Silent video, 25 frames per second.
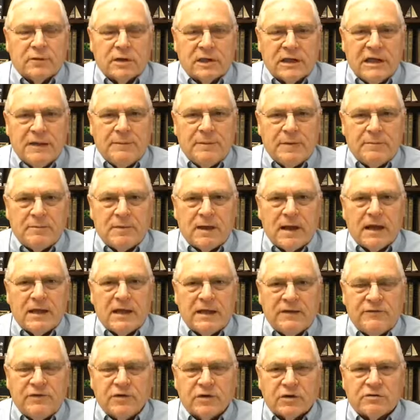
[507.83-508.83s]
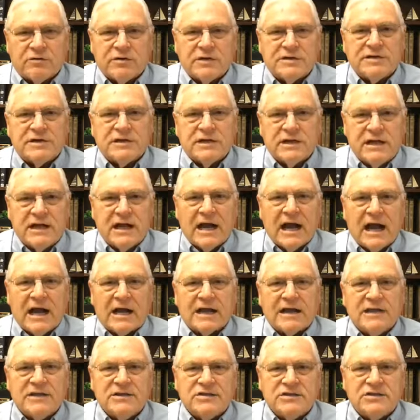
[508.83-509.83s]
Keep in mind, if you're a Christian,
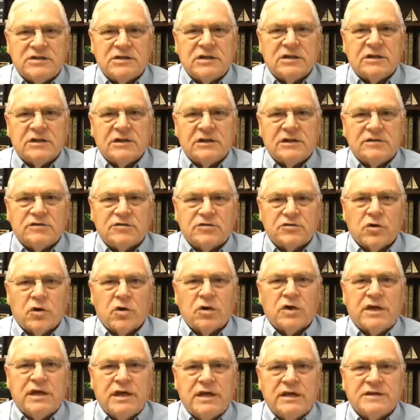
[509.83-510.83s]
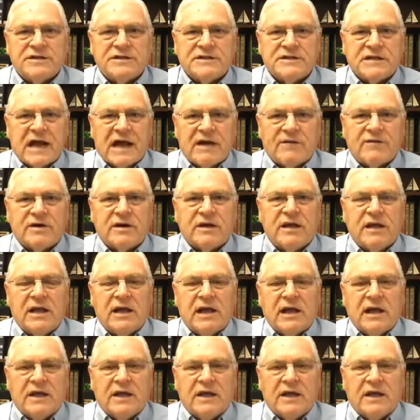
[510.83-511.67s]
God is still in control. He is sovereign.